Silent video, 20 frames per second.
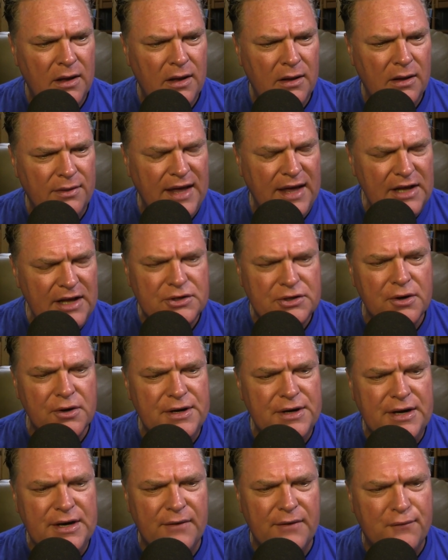these are
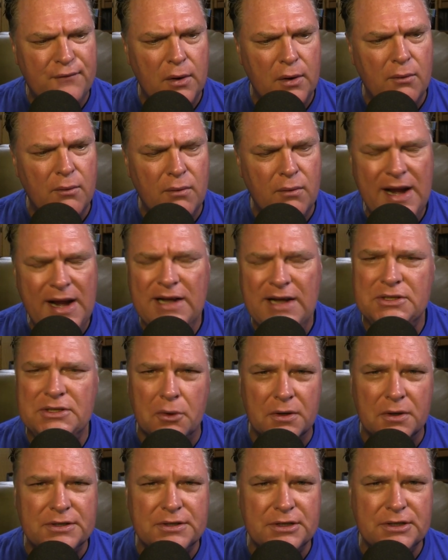different
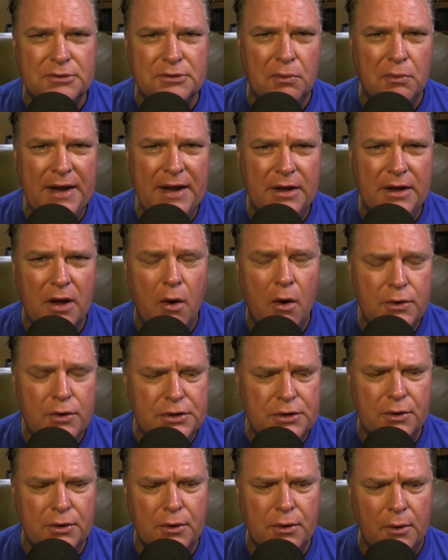resources we go
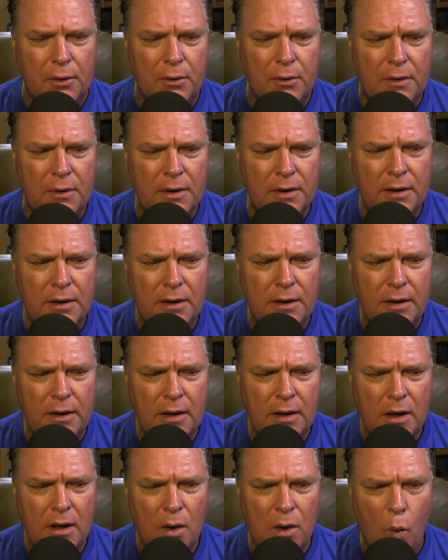to
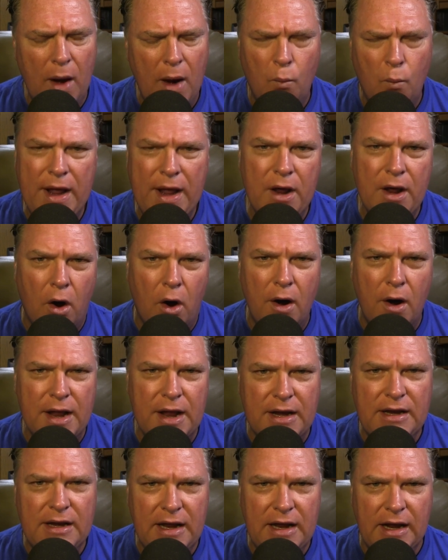when we are
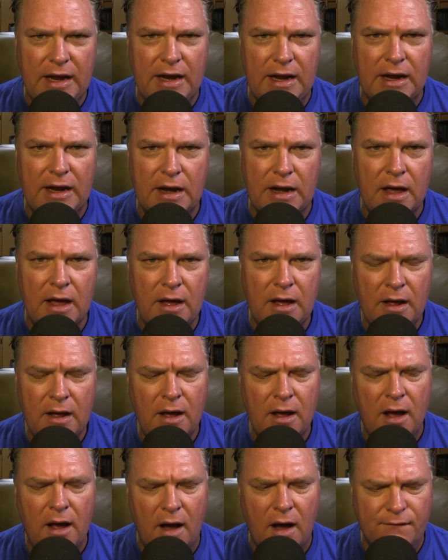in need
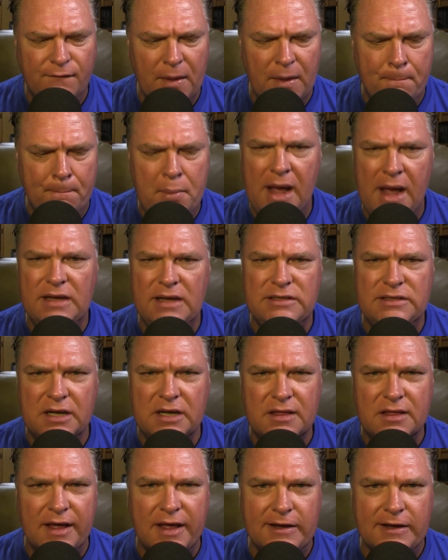of the basic
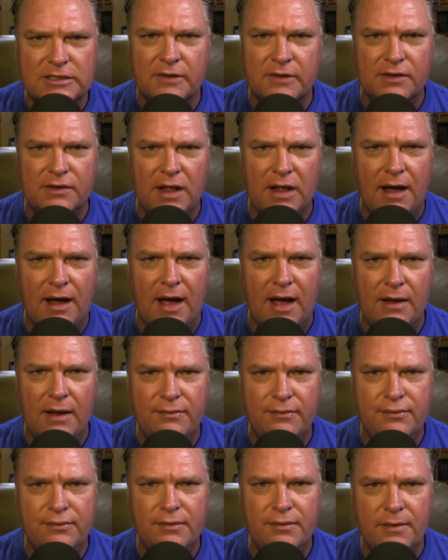things of
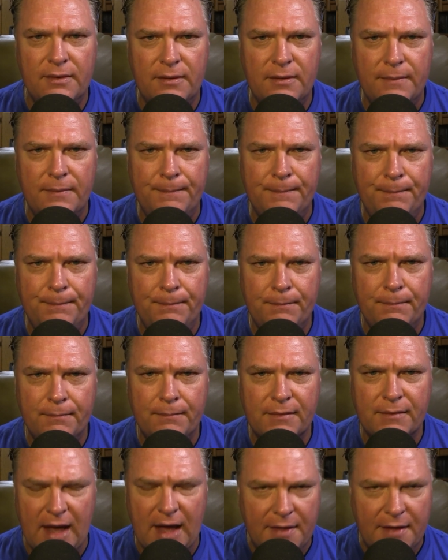life.
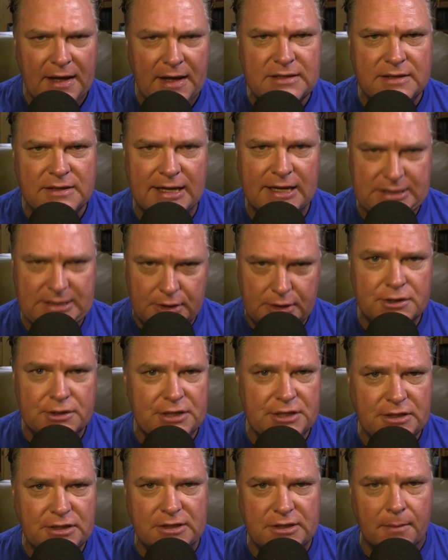Okay, that's their
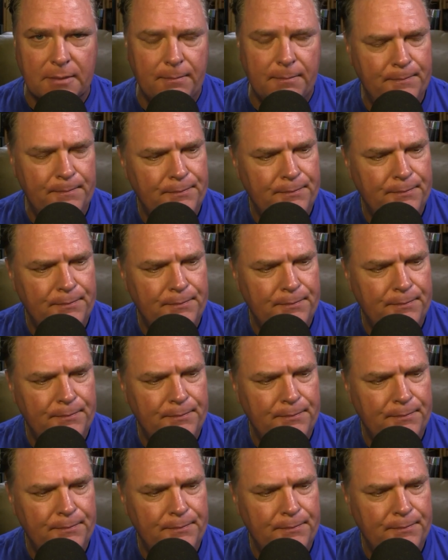system.